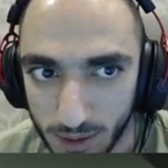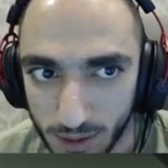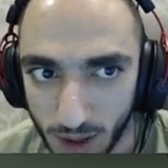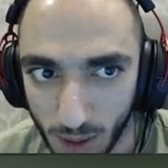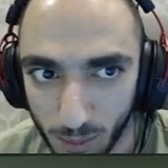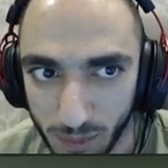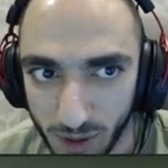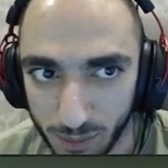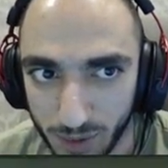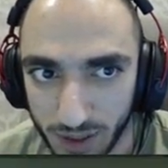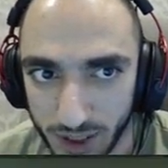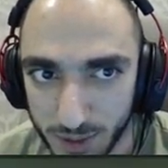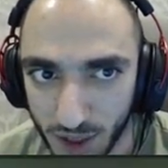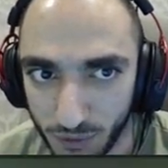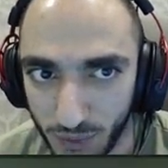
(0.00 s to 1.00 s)
Come be,
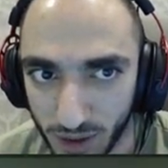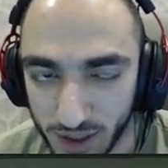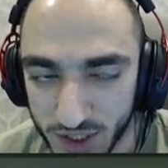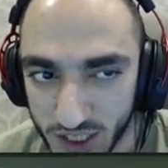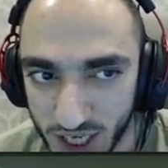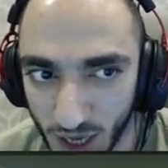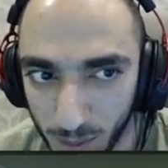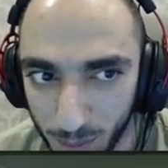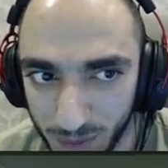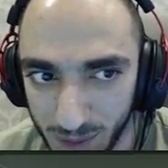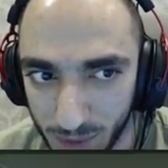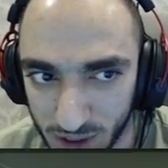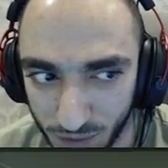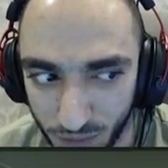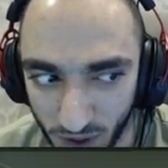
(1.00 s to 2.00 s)
please, motherfuckers. Come be,
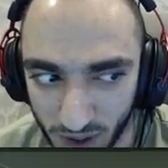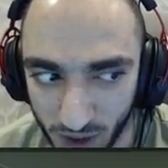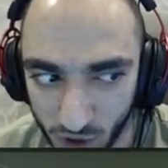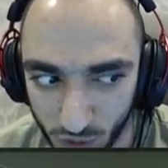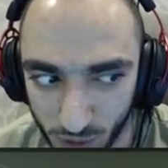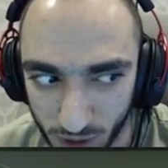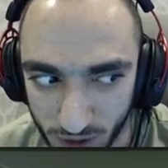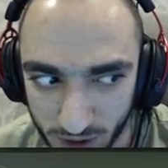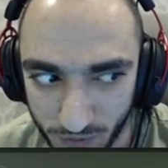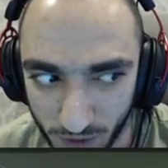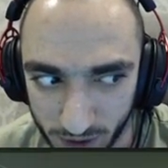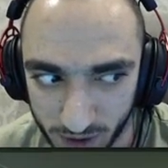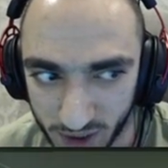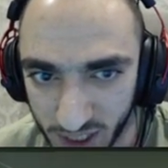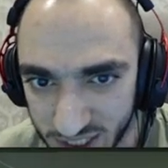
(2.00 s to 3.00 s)
motherfucker. You will
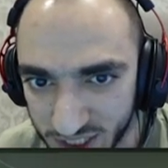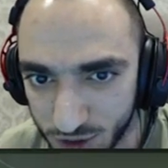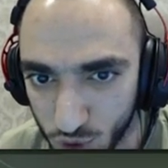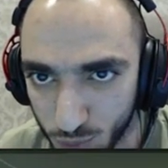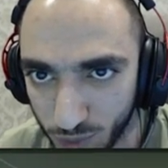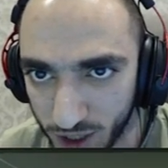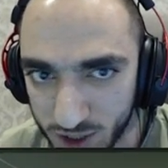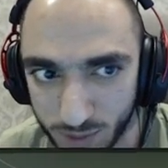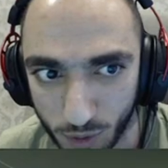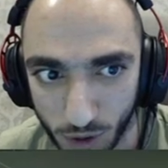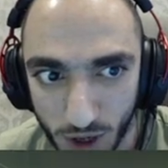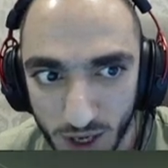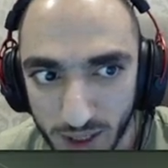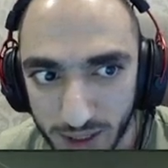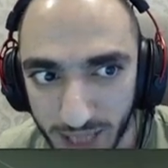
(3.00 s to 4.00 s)
fucking see surprise, bro.
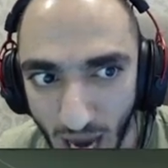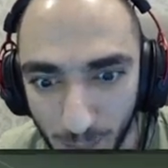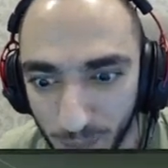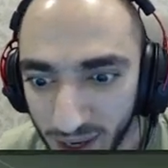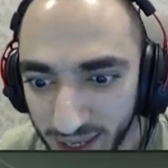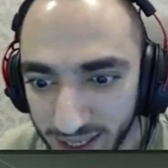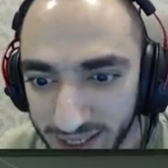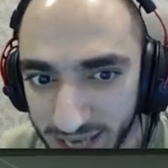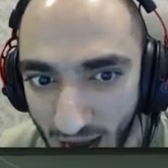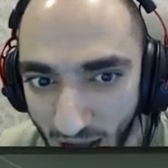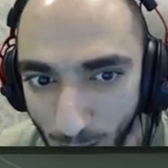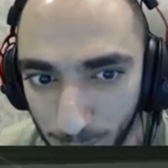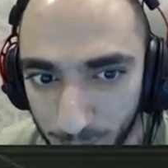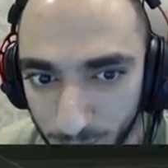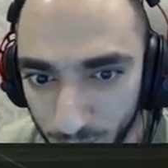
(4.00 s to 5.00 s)
Yup,
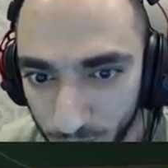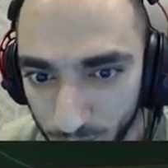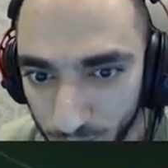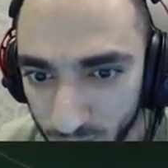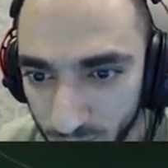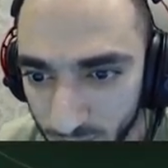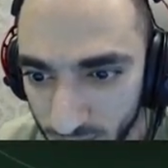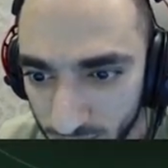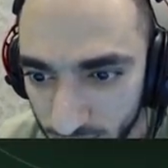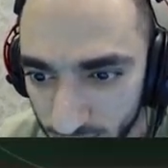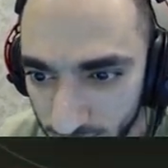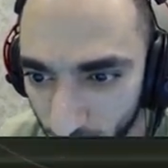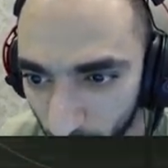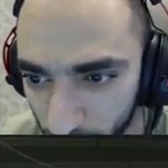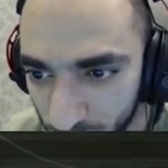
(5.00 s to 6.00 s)
yup,
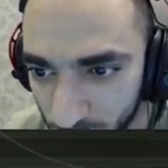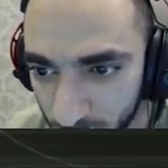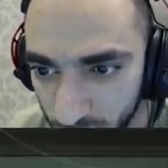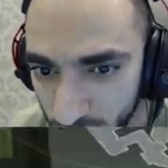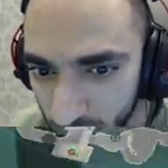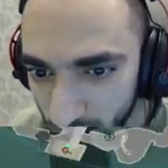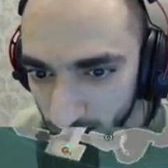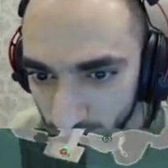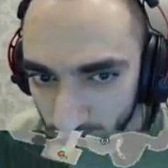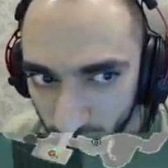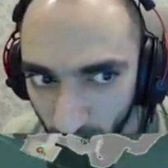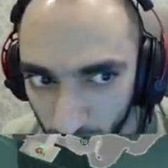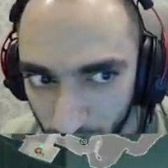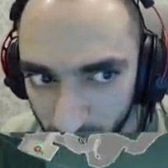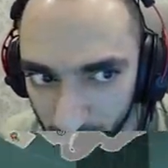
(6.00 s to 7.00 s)
yup.
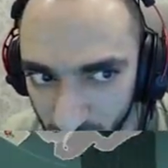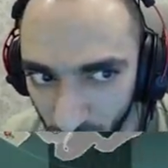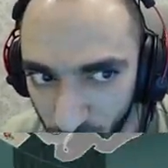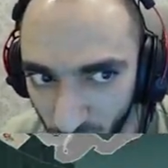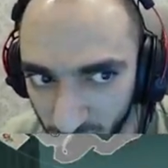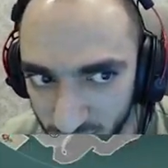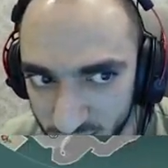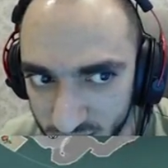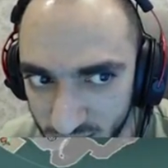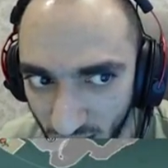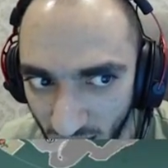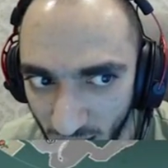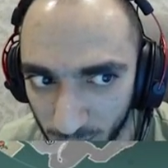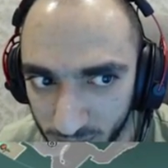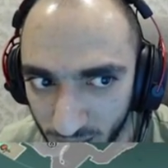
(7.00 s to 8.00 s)
Come be, motherfuckers.
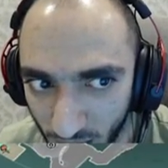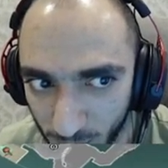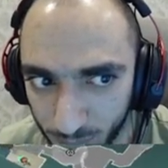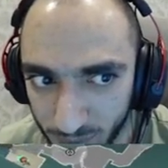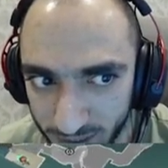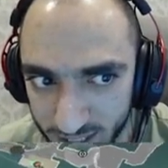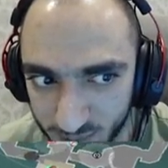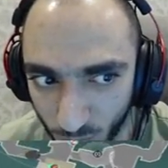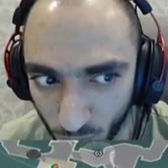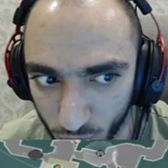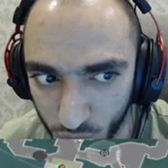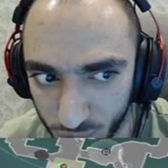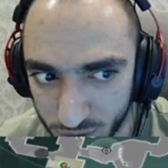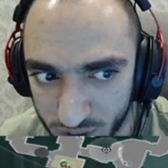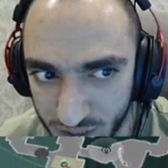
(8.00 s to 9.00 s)
Come, come, please, bro.
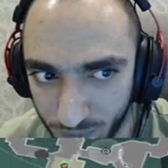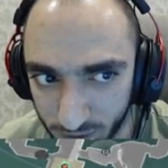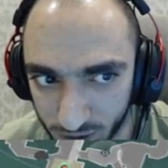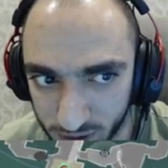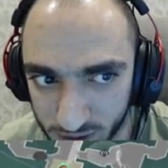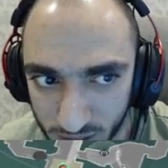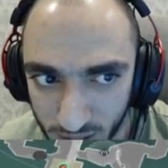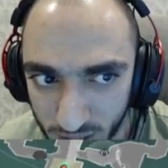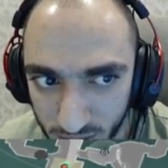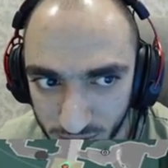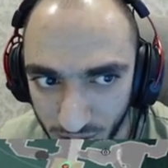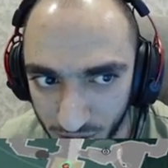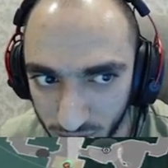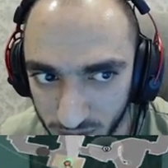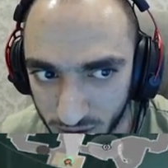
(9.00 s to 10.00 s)
You will see fucking
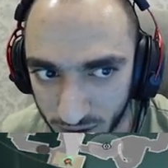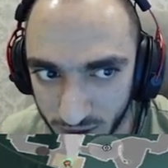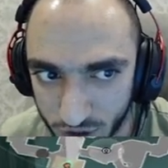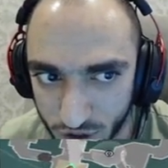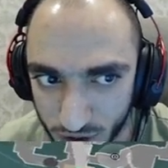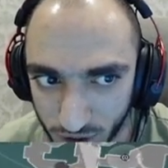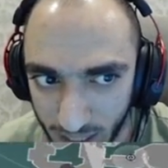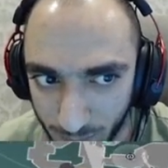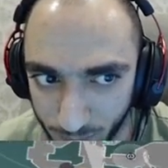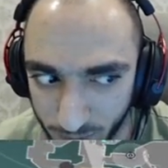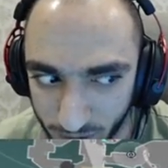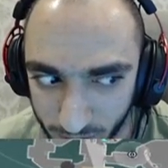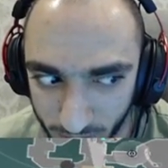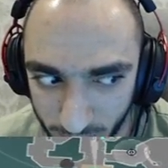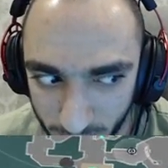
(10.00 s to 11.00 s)
the real cringe
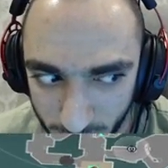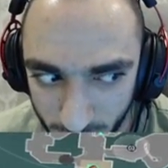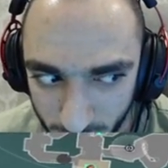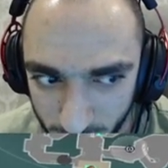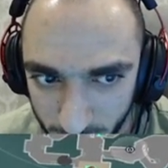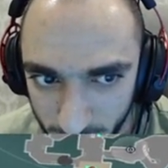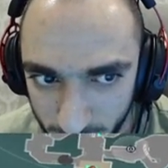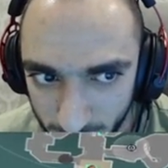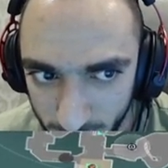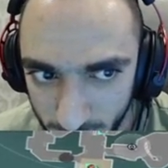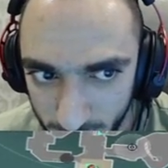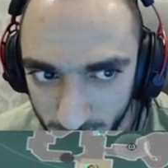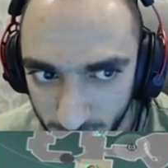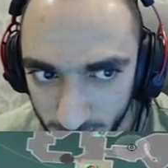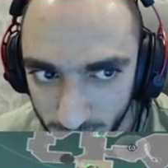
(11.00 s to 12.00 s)
gameplay. In
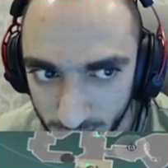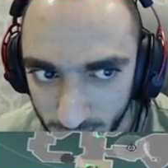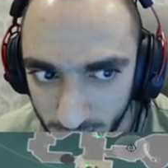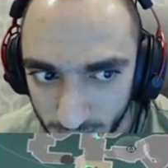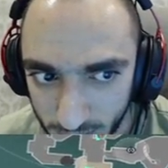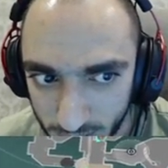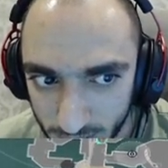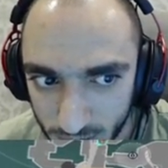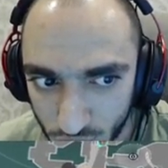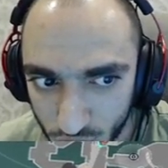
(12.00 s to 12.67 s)
spawn, CT, CT.